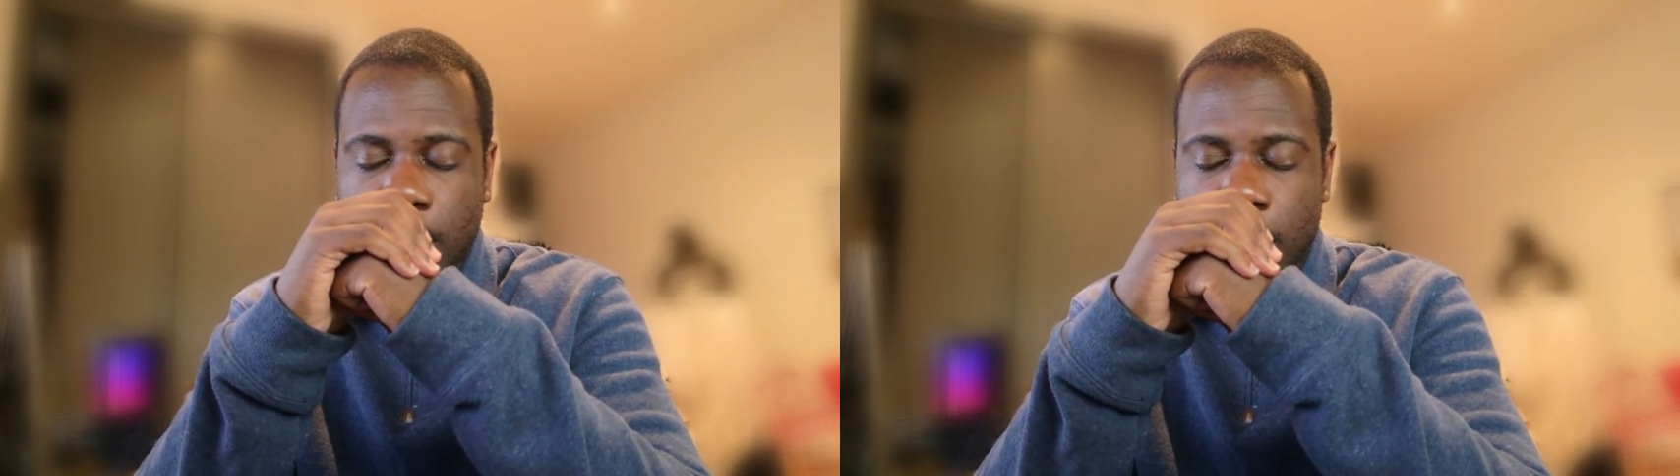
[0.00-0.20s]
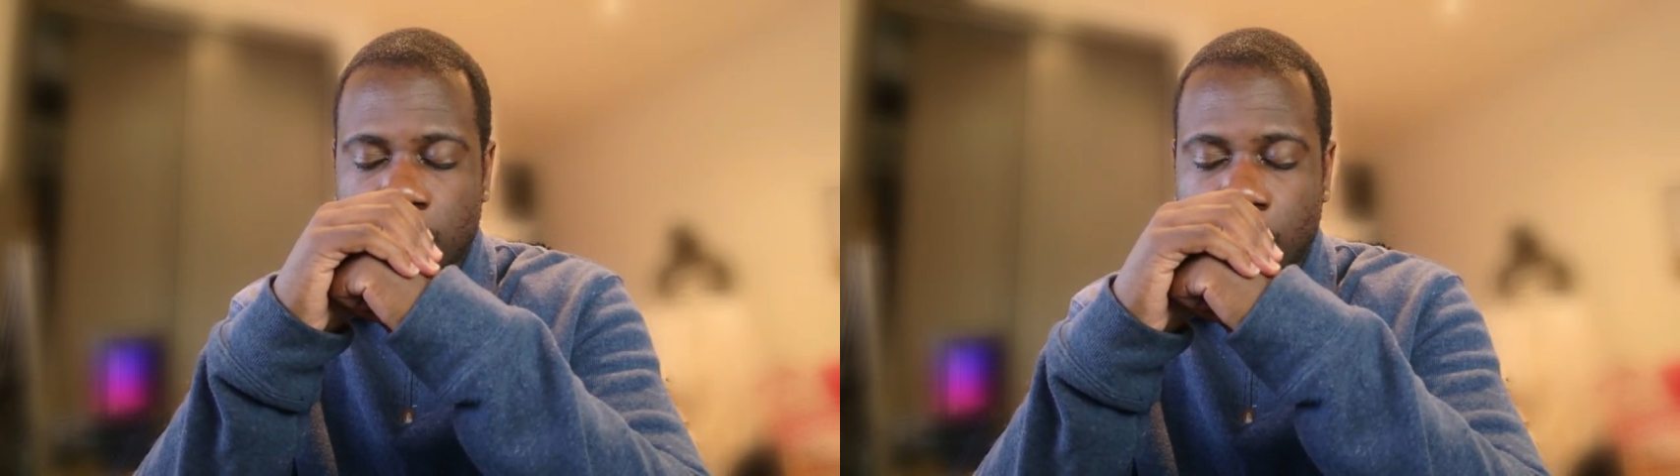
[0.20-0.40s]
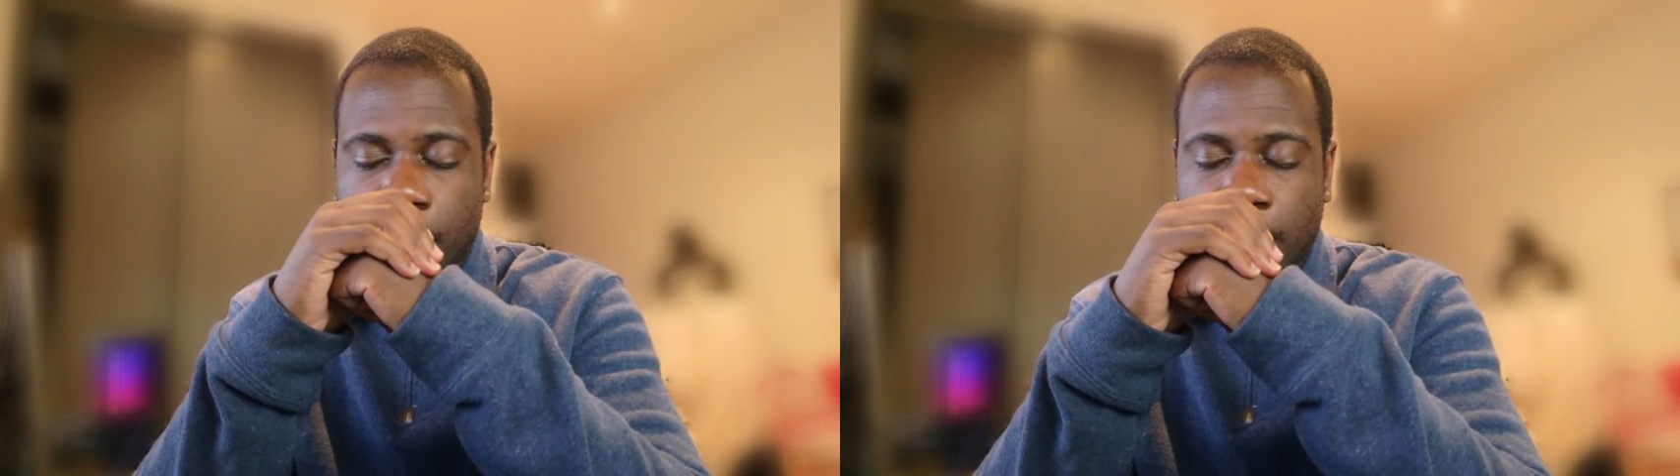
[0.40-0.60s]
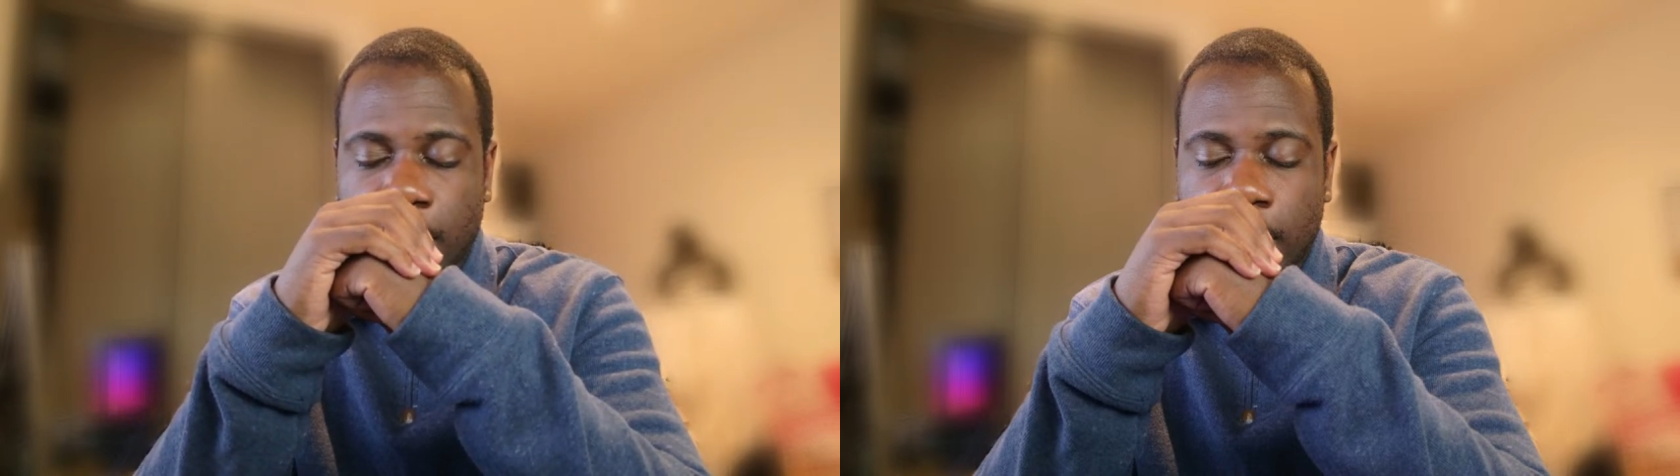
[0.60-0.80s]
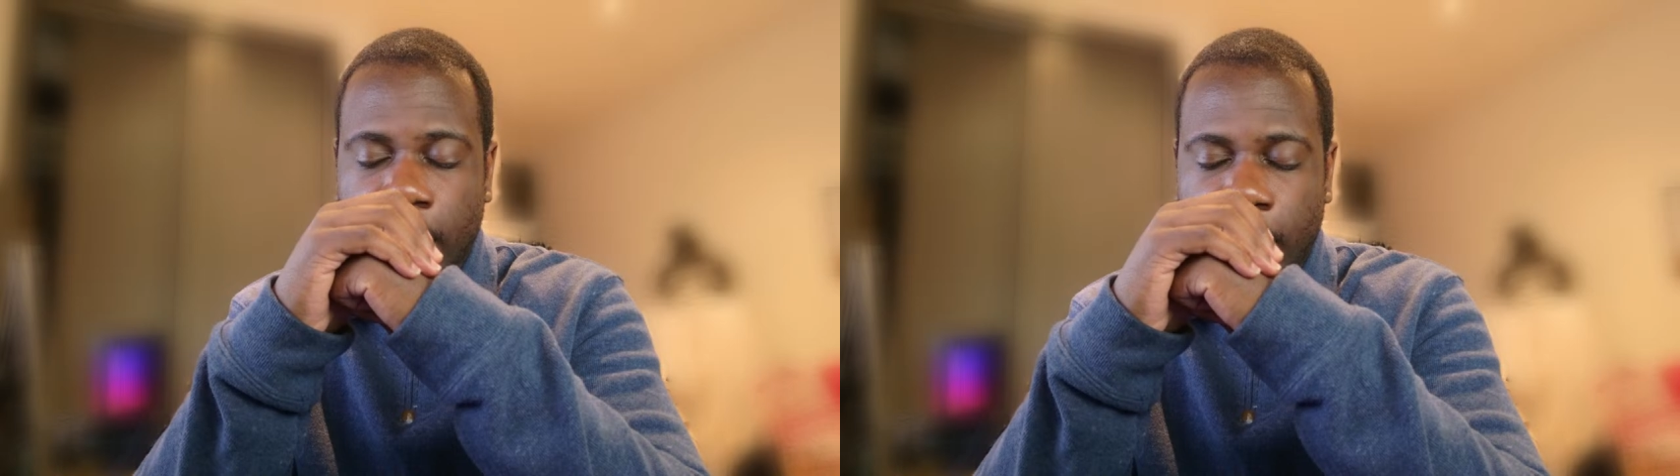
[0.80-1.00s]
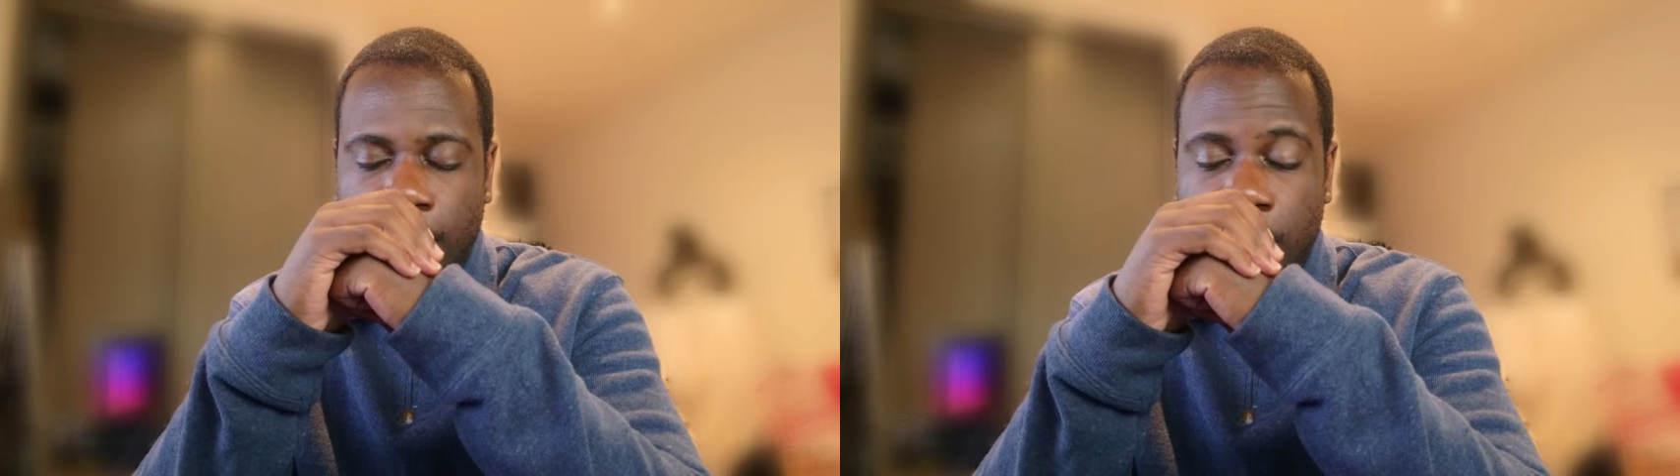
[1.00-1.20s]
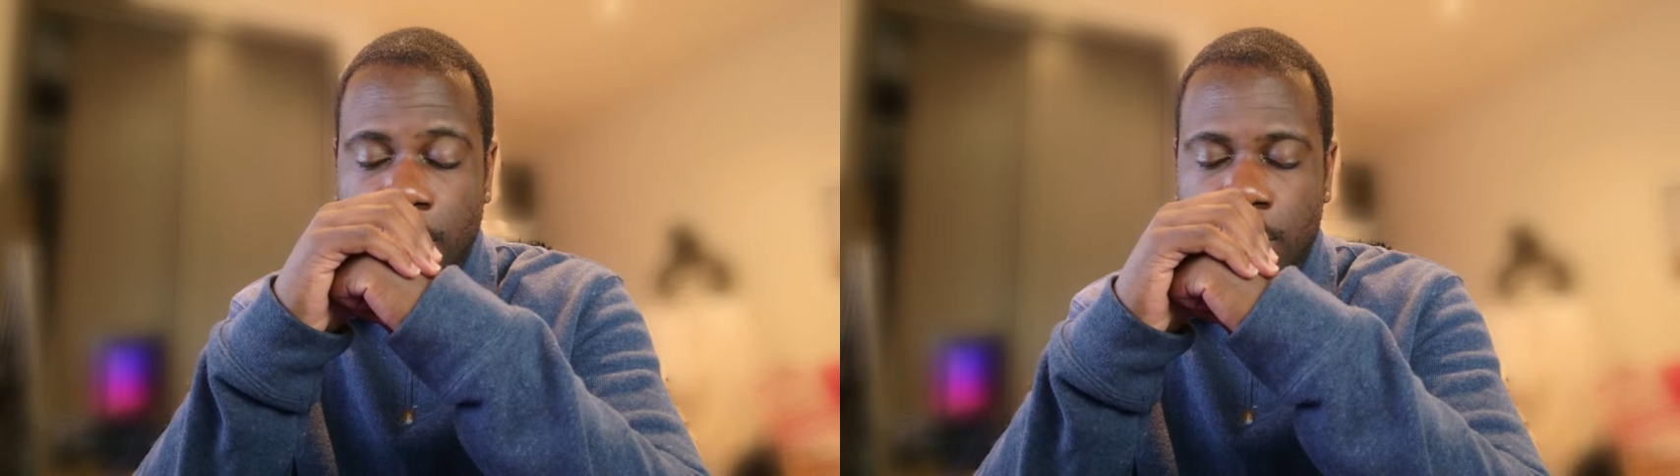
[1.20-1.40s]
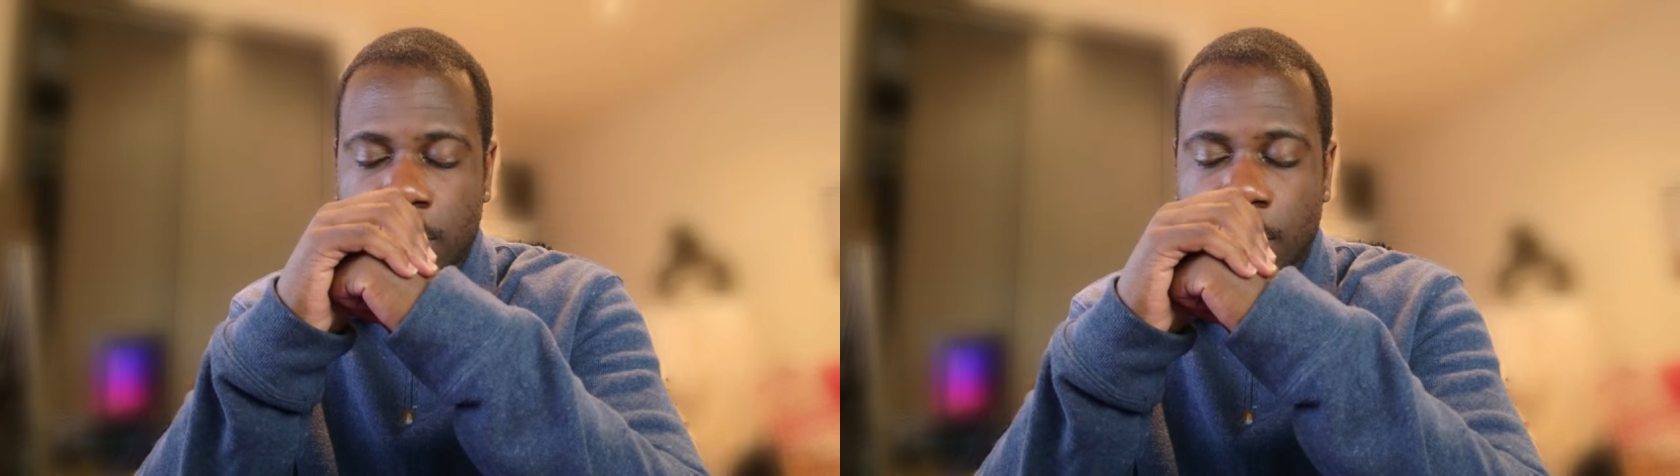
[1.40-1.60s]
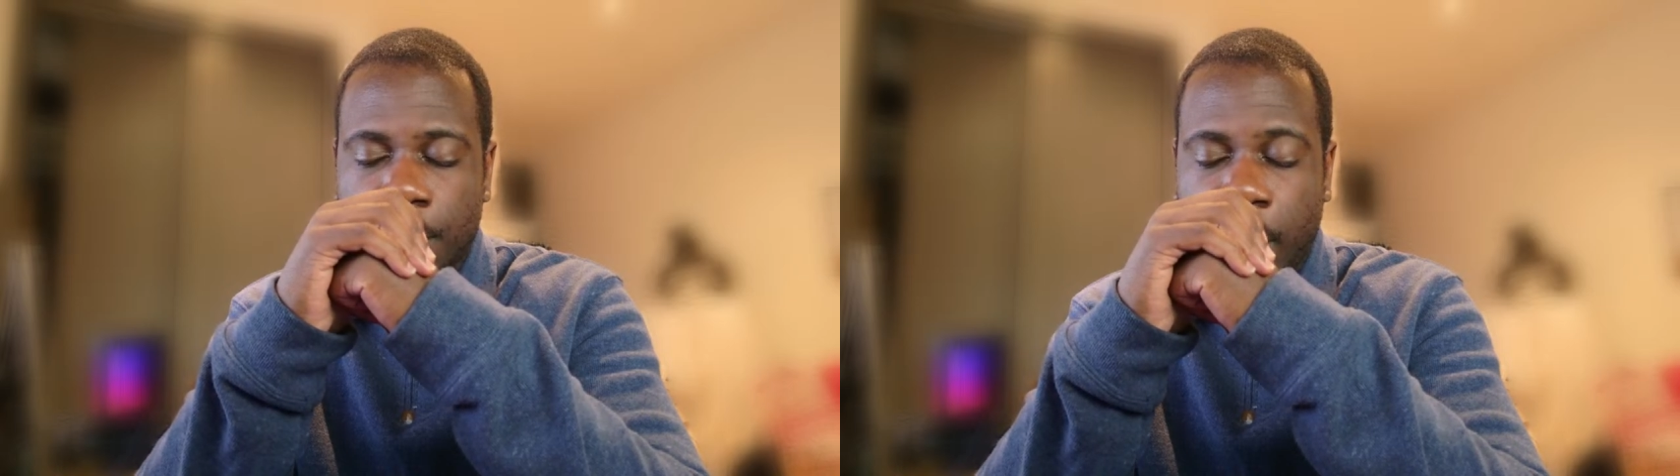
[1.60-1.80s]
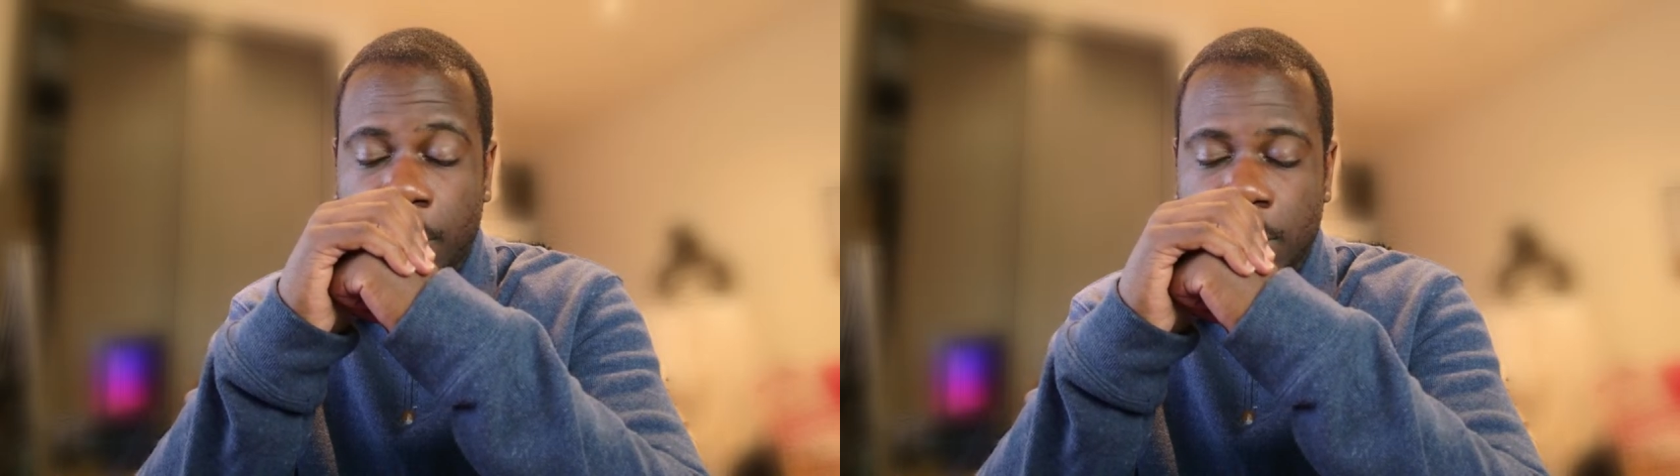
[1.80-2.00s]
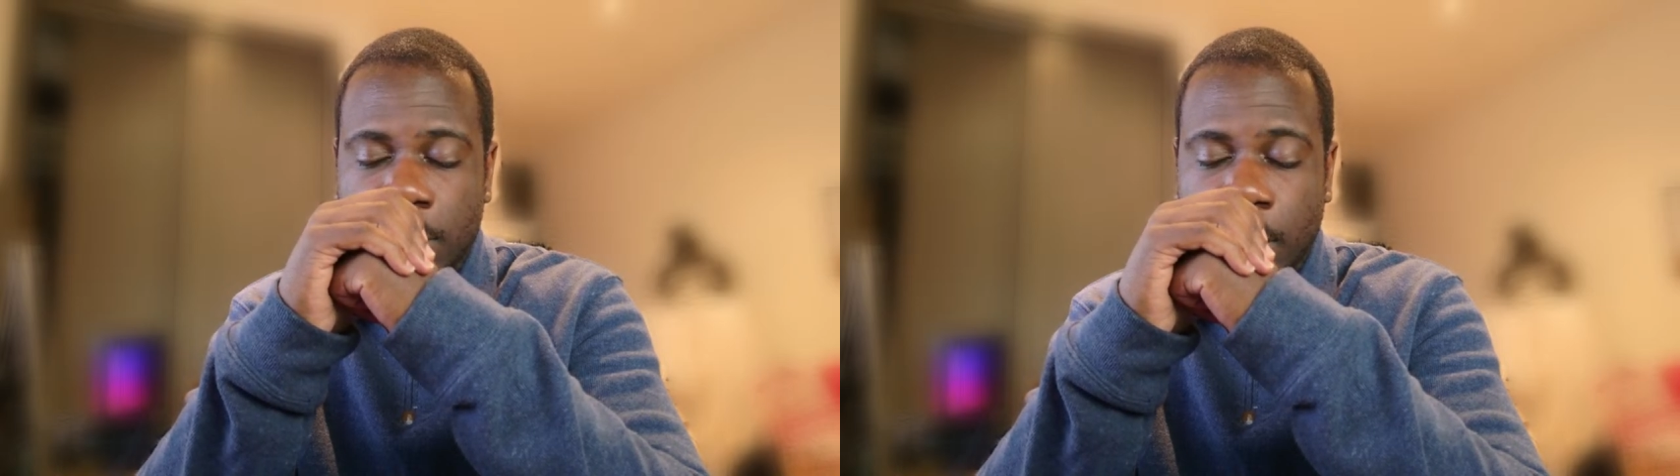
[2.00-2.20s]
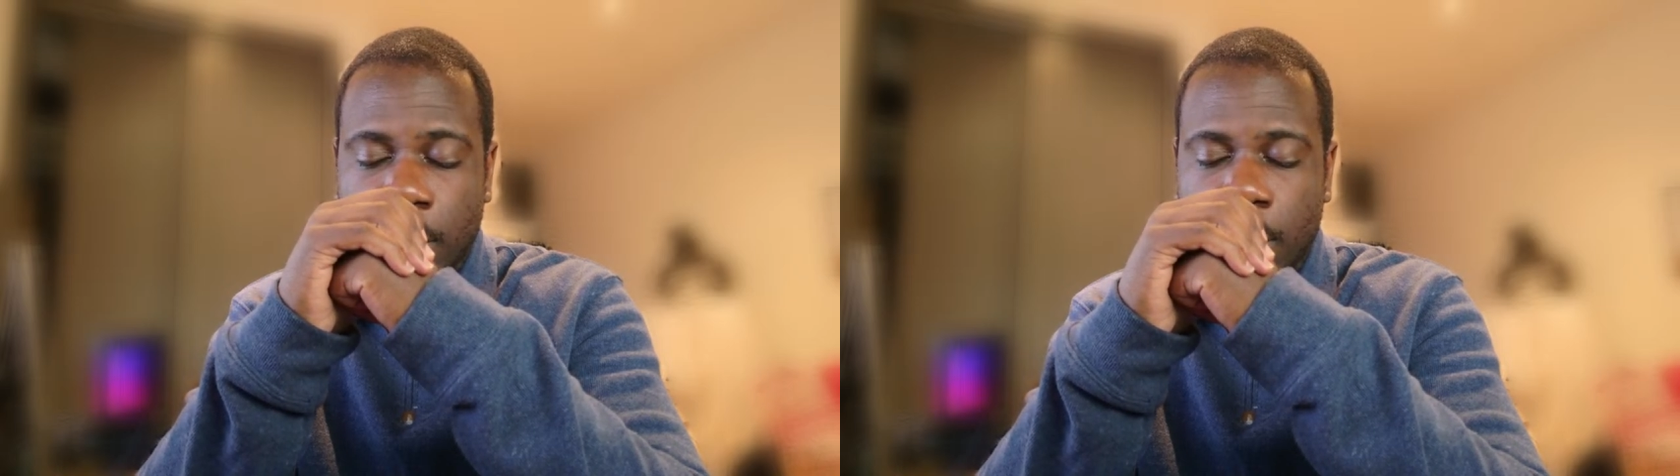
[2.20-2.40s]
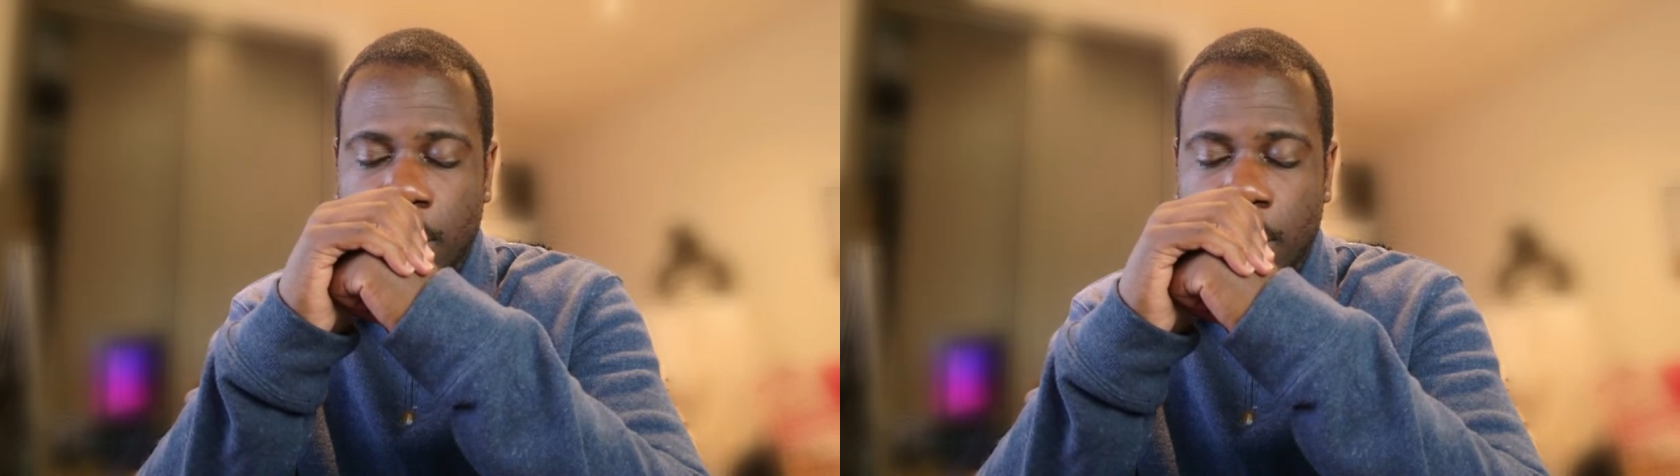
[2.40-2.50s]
as we are about to dive into a Bible study,